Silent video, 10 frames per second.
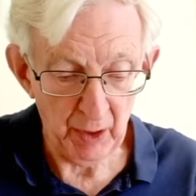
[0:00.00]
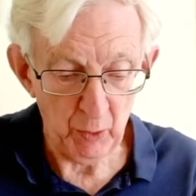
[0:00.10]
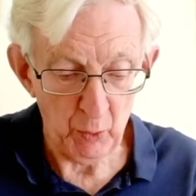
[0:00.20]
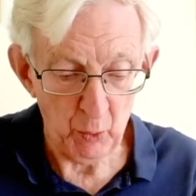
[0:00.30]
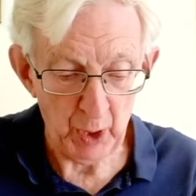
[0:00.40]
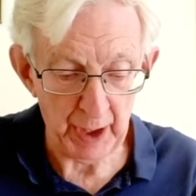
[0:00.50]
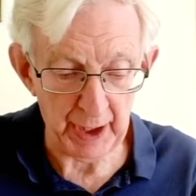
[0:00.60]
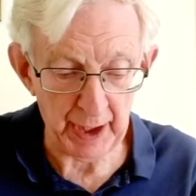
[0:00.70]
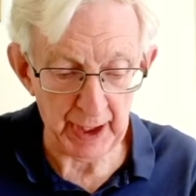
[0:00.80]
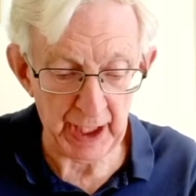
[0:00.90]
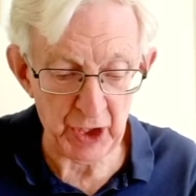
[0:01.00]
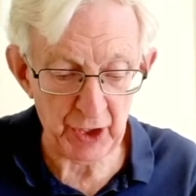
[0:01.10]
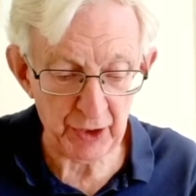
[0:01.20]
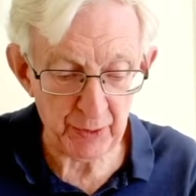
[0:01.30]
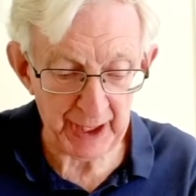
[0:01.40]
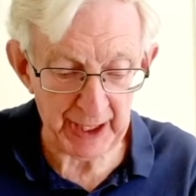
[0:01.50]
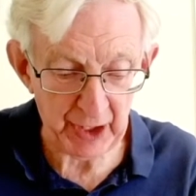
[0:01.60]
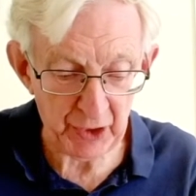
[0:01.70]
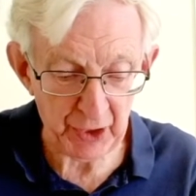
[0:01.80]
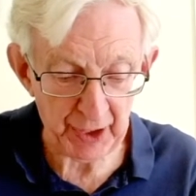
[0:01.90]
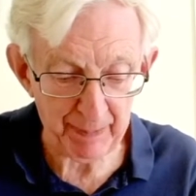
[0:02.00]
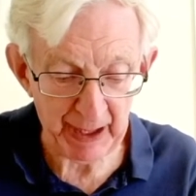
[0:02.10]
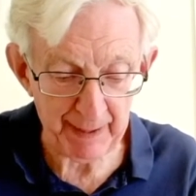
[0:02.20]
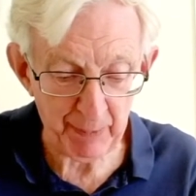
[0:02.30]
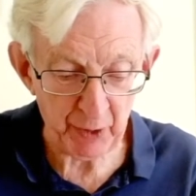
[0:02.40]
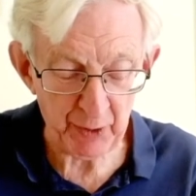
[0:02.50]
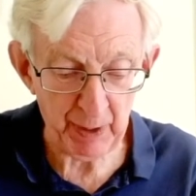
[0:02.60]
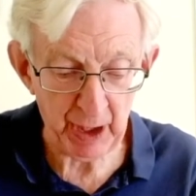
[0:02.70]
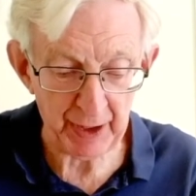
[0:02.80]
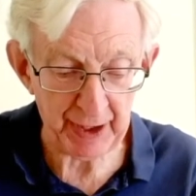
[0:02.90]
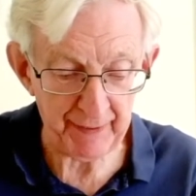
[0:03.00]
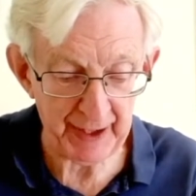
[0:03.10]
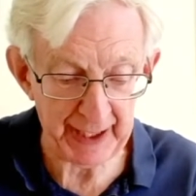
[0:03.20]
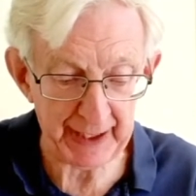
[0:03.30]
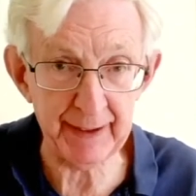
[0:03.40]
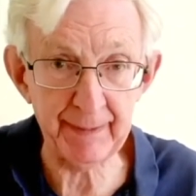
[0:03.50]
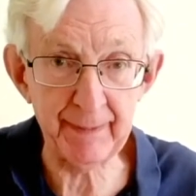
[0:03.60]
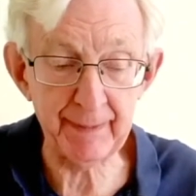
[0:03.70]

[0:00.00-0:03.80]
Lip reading: Why do the nations rage and the peoples plot in vain?